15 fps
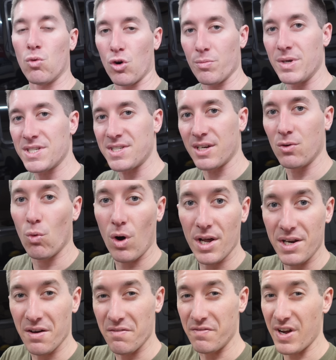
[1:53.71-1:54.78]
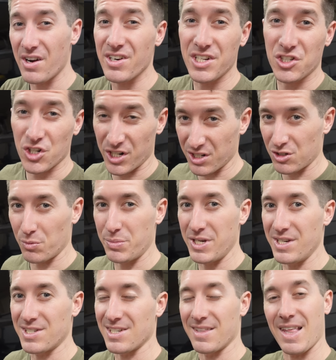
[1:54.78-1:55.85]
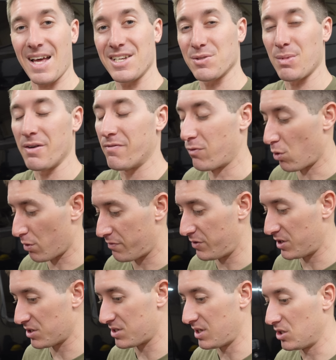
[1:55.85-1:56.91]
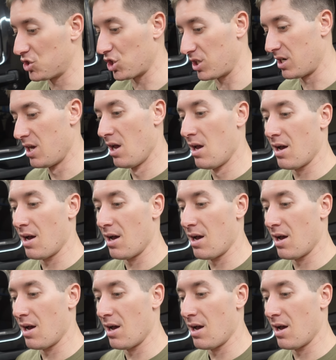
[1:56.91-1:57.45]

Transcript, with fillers: We're missing one very critical piece and that is my four foot extension.